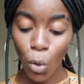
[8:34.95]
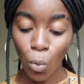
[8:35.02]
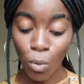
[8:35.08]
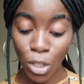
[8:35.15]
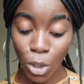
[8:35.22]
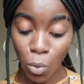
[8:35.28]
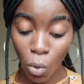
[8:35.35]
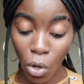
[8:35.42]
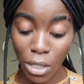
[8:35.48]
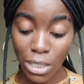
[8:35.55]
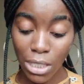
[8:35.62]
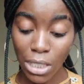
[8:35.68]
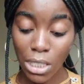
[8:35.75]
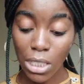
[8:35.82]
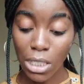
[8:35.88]
Which one
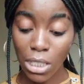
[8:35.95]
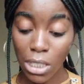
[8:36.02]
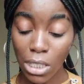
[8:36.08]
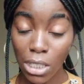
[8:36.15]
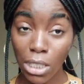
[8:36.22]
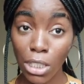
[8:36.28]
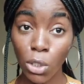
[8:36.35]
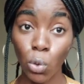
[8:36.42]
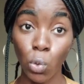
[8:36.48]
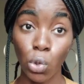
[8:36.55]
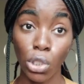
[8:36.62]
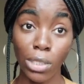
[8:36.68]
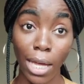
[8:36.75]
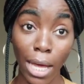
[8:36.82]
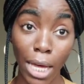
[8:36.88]
is easy to
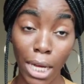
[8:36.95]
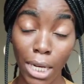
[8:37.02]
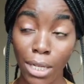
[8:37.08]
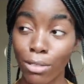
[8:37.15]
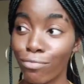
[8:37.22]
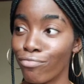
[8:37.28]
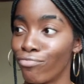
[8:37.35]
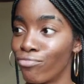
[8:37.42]
style?